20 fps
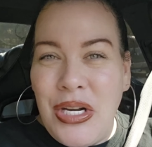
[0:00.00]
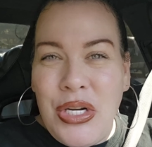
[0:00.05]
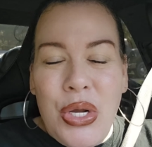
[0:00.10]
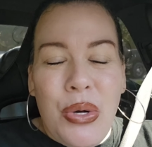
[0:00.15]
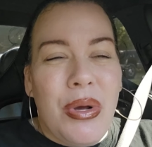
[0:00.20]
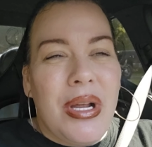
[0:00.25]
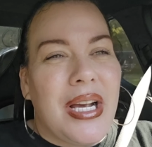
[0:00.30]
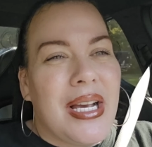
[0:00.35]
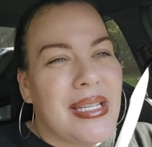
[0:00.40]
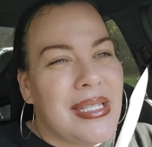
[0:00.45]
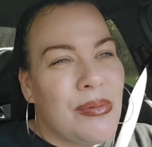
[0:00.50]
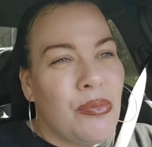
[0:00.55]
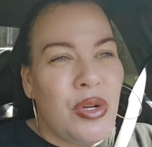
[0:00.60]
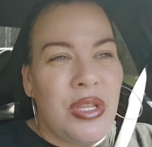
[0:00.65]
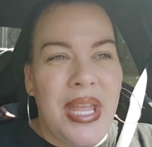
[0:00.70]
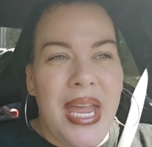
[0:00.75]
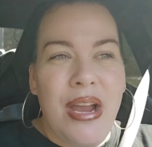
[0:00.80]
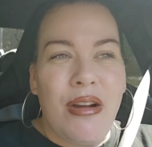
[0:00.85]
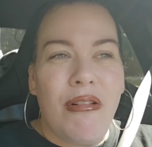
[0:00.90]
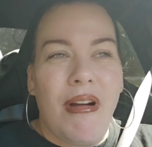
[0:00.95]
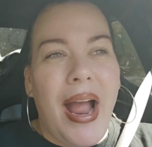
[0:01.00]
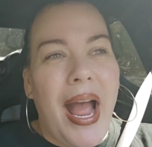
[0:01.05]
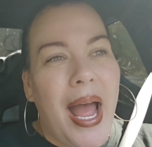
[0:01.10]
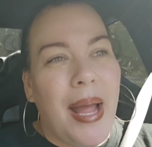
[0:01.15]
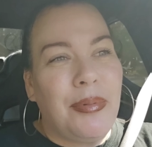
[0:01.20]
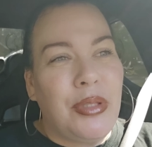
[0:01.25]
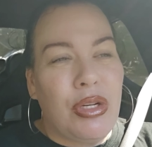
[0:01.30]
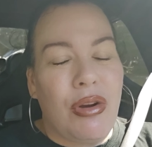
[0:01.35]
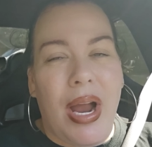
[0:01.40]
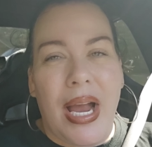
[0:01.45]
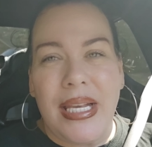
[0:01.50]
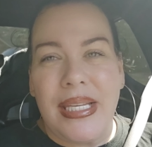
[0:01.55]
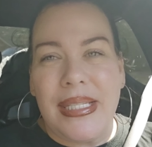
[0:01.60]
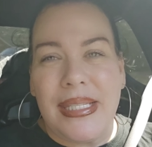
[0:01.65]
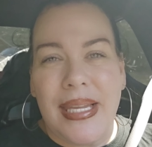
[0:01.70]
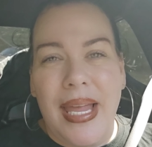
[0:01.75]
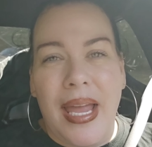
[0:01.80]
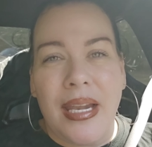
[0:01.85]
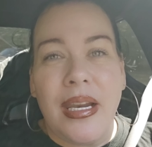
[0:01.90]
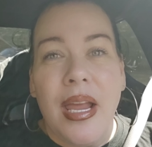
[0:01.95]
I knew it because when they grabbed her, I
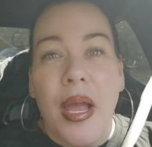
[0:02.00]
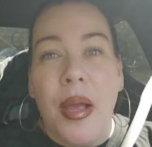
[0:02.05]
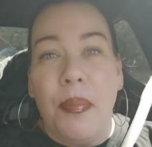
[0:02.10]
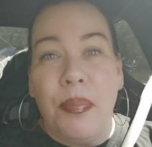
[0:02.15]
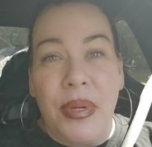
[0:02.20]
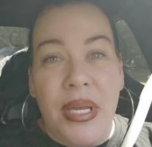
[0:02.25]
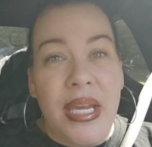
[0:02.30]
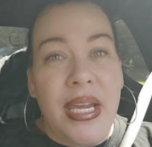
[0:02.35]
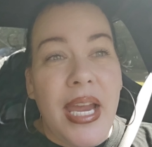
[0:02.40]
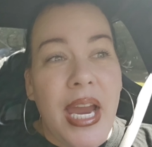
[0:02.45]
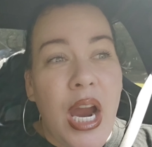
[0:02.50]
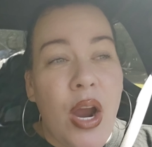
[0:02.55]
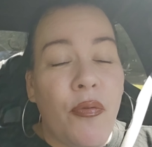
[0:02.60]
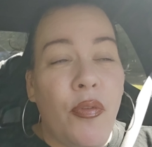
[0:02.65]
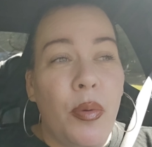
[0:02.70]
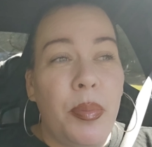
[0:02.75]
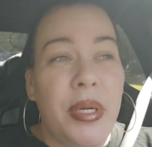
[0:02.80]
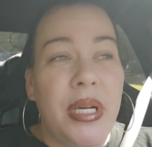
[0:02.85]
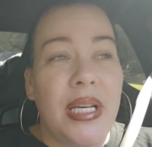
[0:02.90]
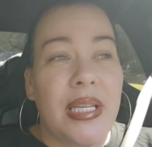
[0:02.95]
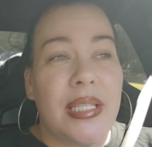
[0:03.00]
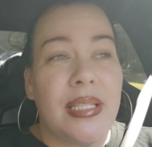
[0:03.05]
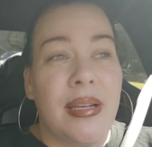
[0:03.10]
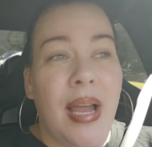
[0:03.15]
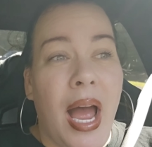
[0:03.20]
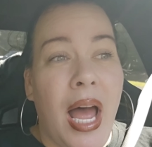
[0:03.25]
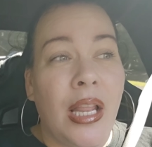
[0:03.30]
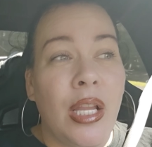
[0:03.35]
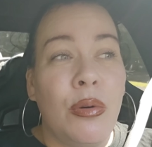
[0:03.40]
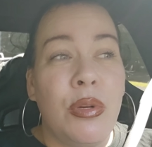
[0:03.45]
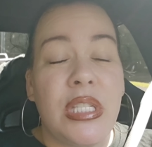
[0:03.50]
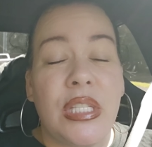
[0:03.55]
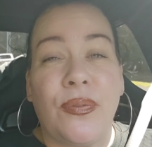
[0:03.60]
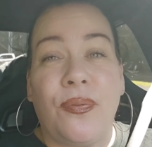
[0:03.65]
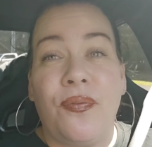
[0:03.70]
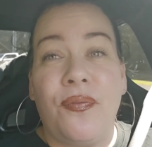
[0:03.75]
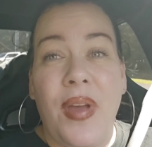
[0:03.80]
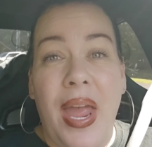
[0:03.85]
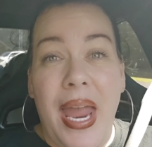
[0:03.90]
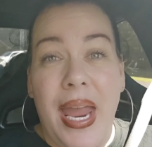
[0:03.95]
said, be careful because Nala
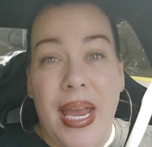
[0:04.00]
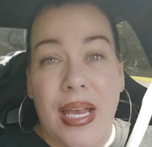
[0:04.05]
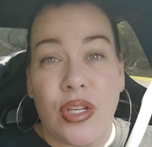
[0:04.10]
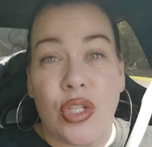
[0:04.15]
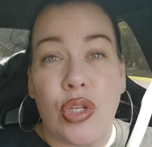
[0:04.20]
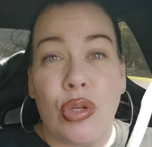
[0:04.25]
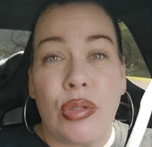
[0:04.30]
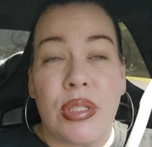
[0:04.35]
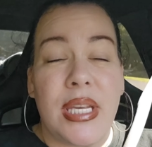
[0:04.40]
is fast.